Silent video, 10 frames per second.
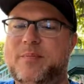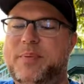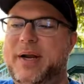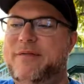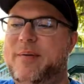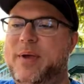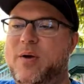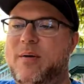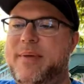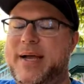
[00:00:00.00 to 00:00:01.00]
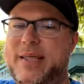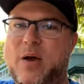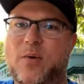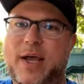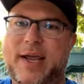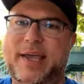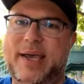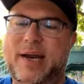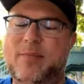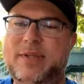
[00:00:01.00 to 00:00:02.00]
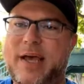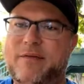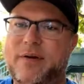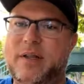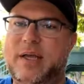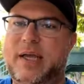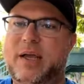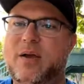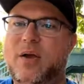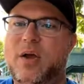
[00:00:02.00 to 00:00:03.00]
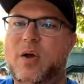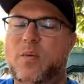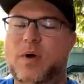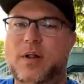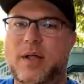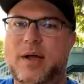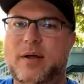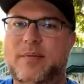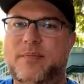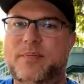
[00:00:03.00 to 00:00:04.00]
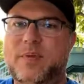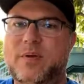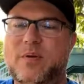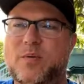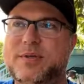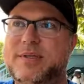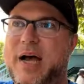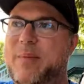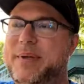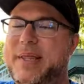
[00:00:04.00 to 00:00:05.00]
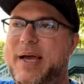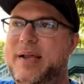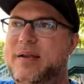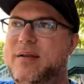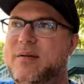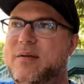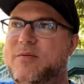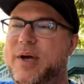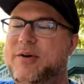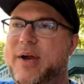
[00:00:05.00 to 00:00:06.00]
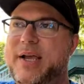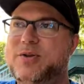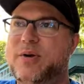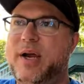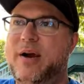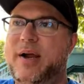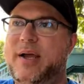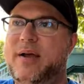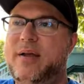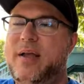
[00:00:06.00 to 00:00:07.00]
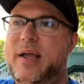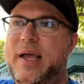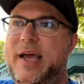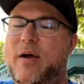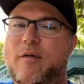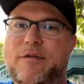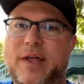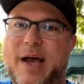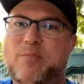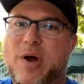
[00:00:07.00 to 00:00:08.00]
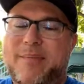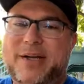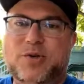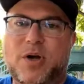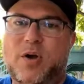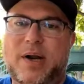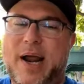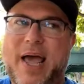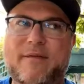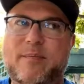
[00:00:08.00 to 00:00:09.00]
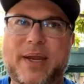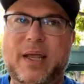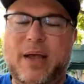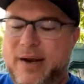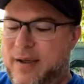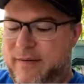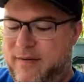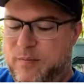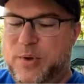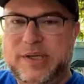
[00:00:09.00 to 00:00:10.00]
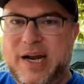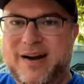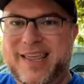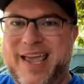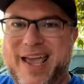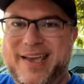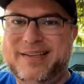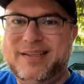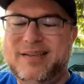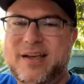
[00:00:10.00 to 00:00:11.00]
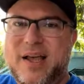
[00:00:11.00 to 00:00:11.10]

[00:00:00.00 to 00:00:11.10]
But if I'm going back that way again, I definitely will stop at that recreational area. And hopefully, I brought my drone, and I didn't even pull it out of the case.